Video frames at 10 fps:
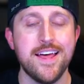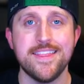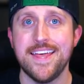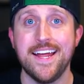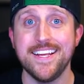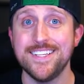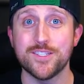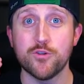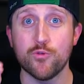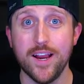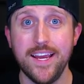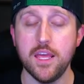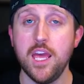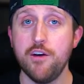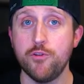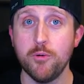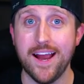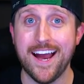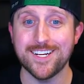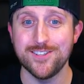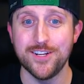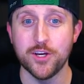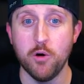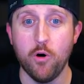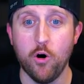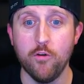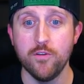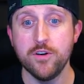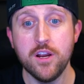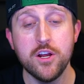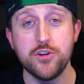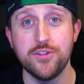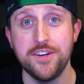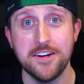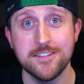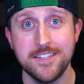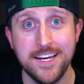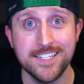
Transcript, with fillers: That is great. If we were actually to go over to the near stage